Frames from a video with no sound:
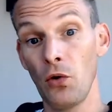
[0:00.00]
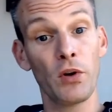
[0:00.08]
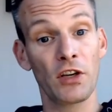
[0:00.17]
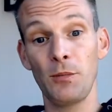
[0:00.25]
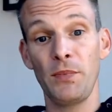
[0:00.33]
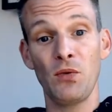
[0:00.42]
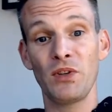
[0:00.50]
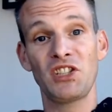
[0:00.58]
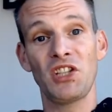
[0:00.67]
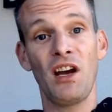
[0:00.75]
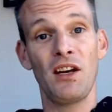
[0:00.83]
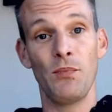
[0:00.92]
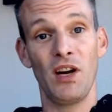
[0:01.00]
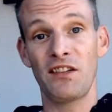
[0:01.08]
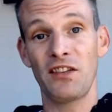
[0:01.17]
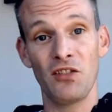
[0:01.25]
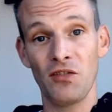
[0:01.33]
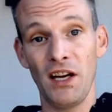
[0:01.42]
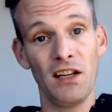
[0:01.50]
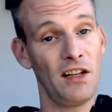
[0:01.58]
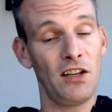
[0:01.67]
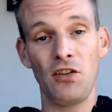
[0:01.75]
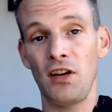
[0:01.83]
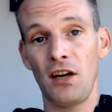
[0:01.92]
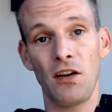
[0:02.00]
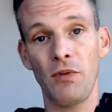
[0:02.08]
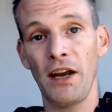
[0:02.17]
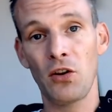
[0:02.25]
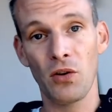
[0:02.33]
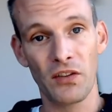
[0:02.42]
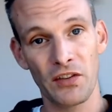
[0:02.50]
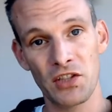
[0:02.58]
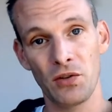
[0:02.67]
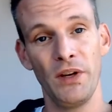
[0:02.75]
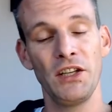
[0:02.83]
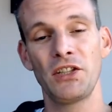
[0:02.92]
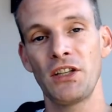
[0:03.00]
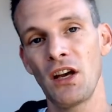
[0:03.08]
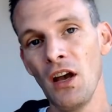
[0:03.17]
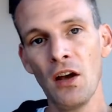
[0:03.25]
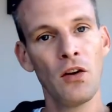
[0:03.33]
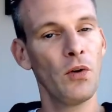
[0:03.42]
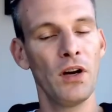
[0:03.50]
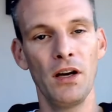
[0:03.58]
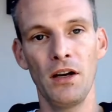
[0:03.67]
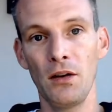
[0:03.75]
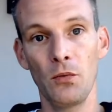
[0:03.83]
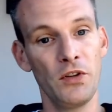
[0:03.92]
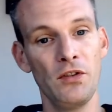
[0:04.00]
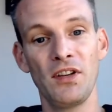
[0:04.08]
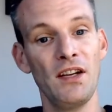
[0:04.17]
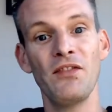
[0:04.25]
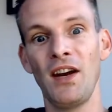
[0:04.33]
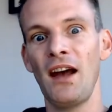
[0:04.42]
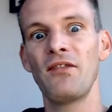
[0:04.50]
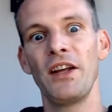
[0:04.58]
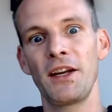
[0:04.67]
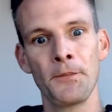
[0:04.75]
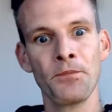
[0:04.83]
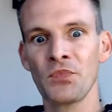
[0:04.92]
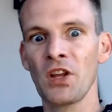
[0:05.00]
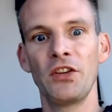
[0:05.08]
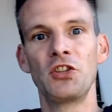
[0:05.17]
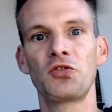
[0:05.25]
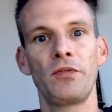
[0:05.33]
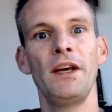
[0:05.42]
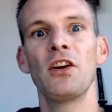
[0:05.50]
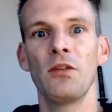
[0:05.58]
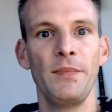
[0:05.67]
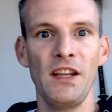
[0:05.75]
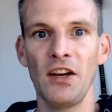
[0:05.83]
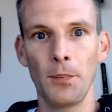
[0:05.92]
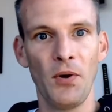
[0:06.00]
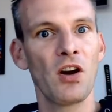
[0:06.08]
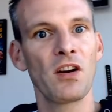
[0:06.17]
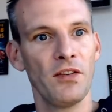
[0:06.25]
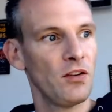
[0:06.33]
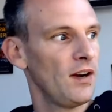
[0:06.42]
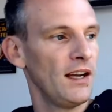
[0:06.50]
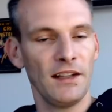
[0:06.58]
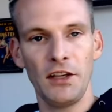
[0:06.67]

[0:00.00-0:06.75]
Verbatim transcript: Or it could be one giant monster, right? Like you got a rancor situation uh, where you can even have like the trainer be there part of it, right?